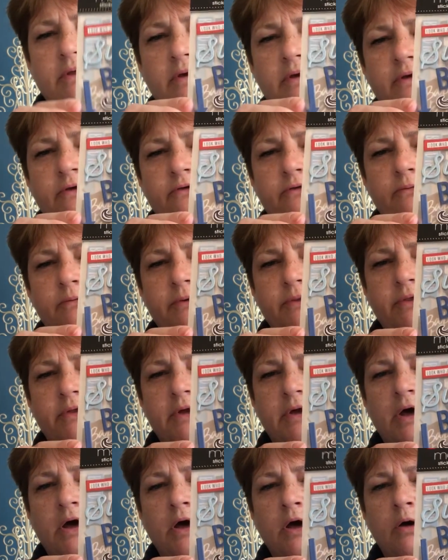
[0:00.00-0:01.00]
this with
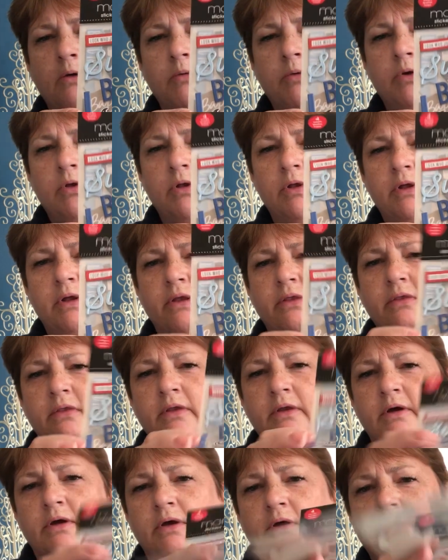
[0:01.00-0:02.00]
the owl and
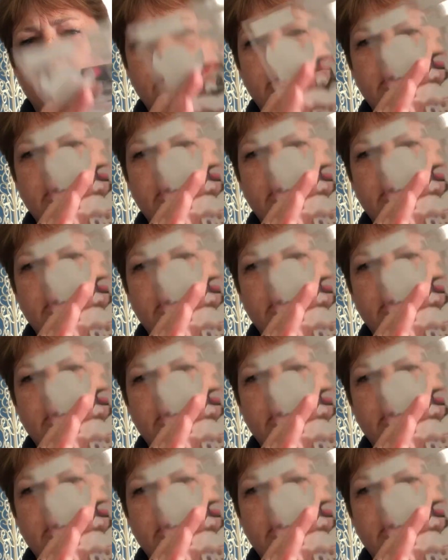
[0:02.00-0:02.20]
the,